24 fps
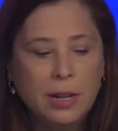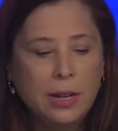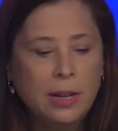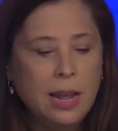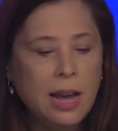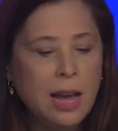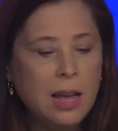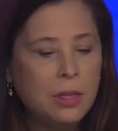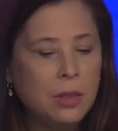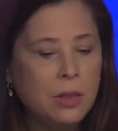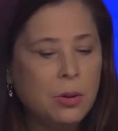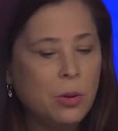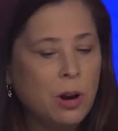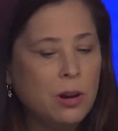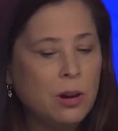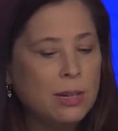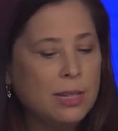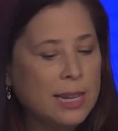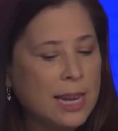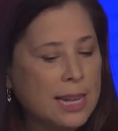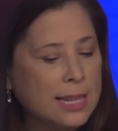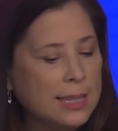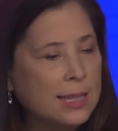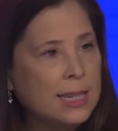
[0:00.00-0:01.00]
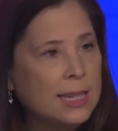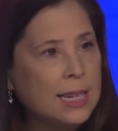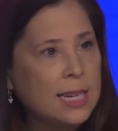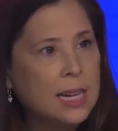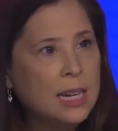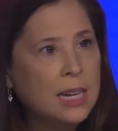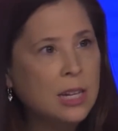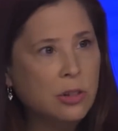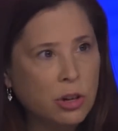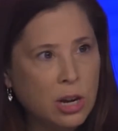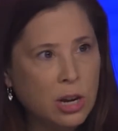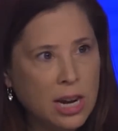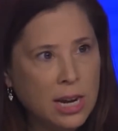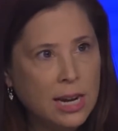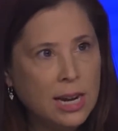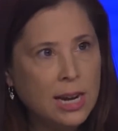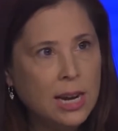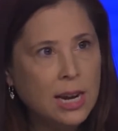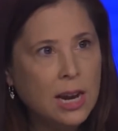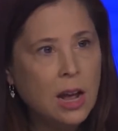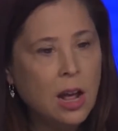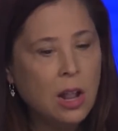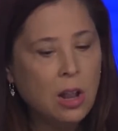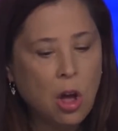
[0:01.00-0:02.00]
that through our testing and
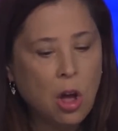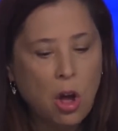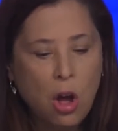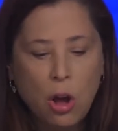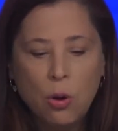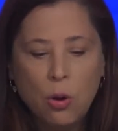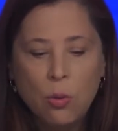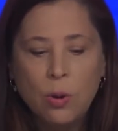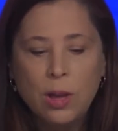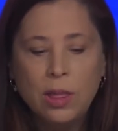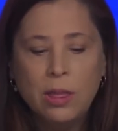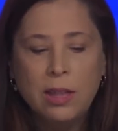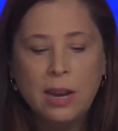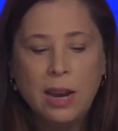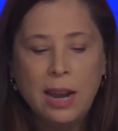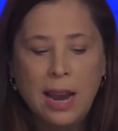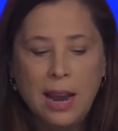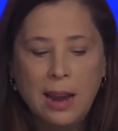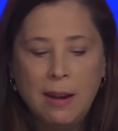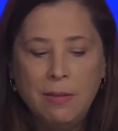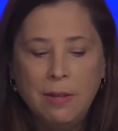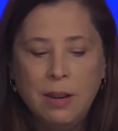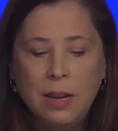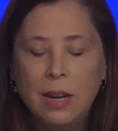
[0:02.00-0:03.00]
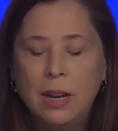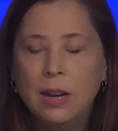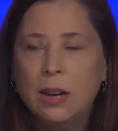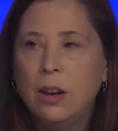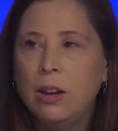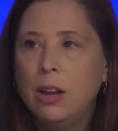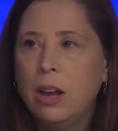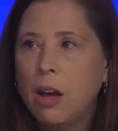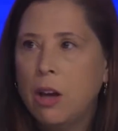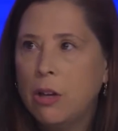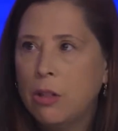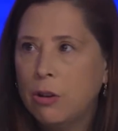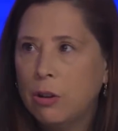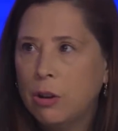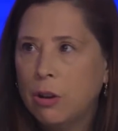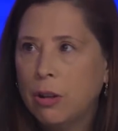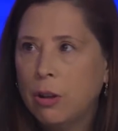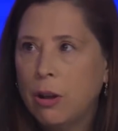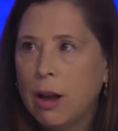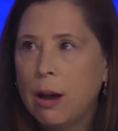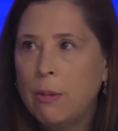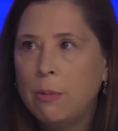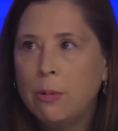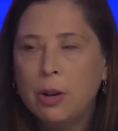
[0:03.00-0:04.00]
training, along with the Navy and the other
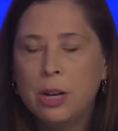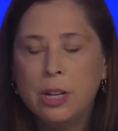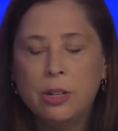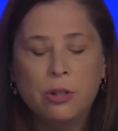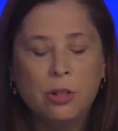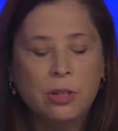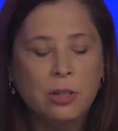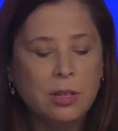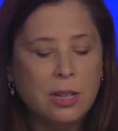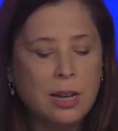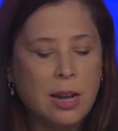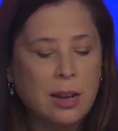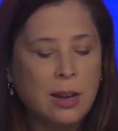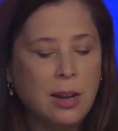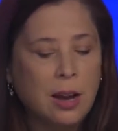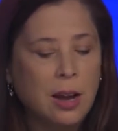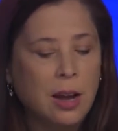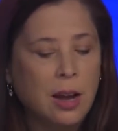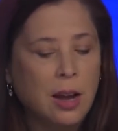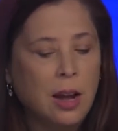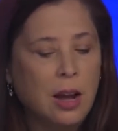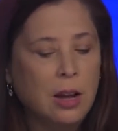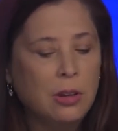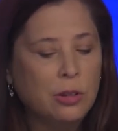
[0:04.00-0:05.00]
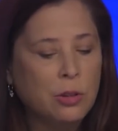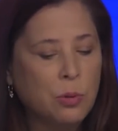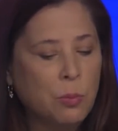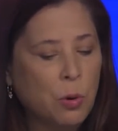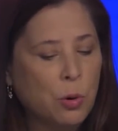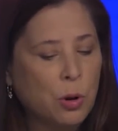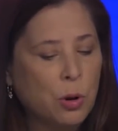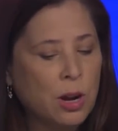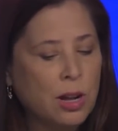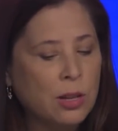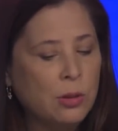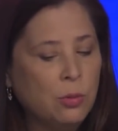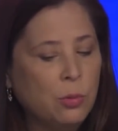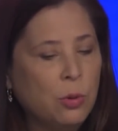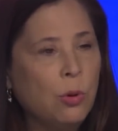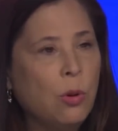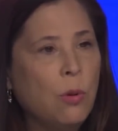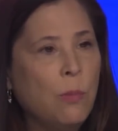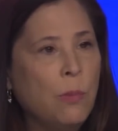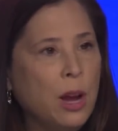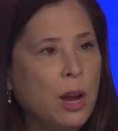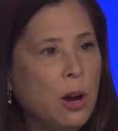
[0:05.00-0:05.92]
collaborations that uh, support us, we will make